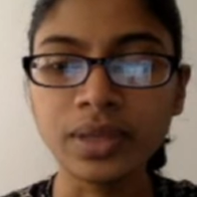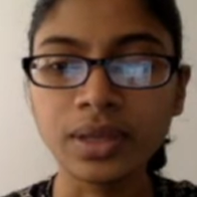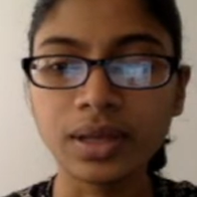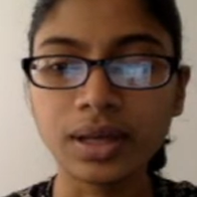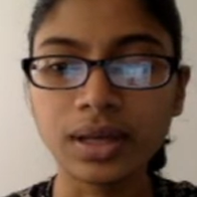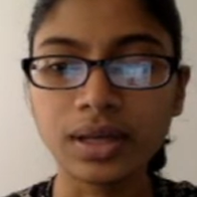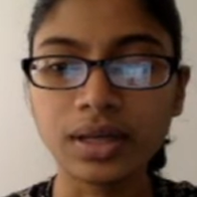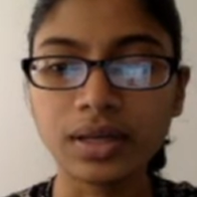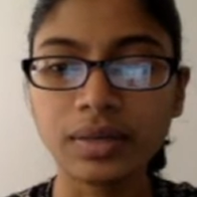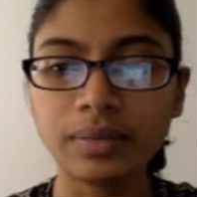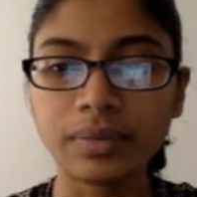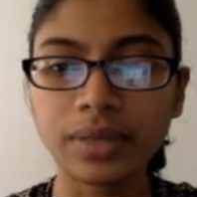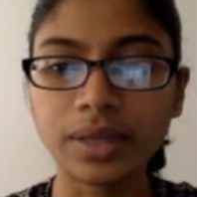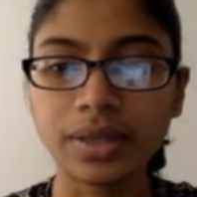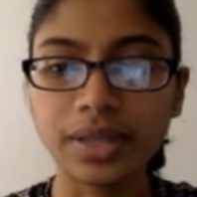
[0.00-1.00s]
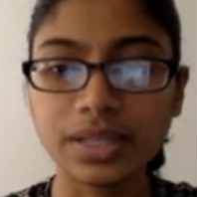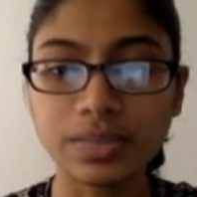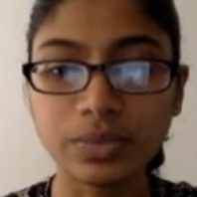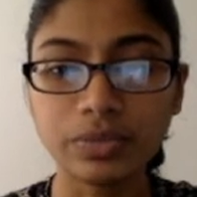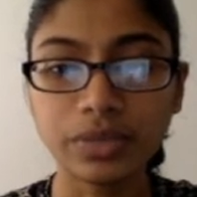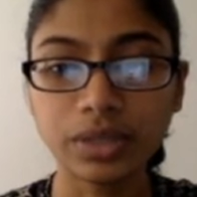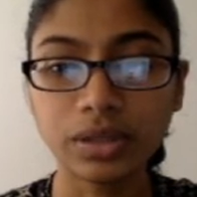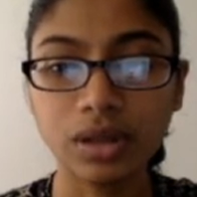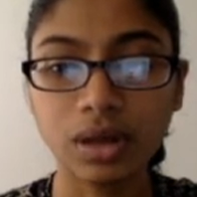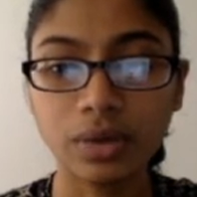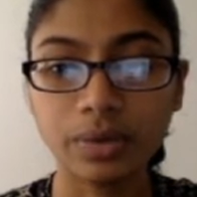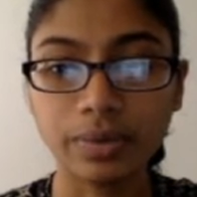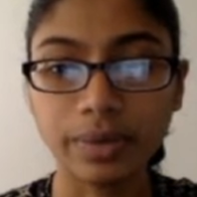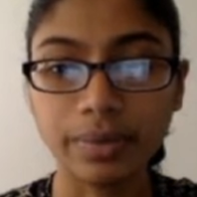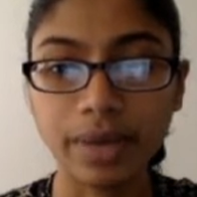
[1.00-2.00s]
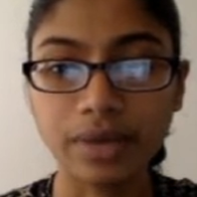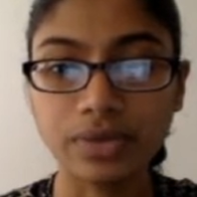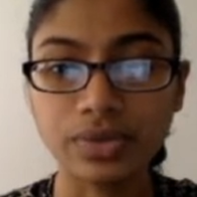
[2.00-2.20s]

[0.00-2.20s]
that's moving along with my mouse,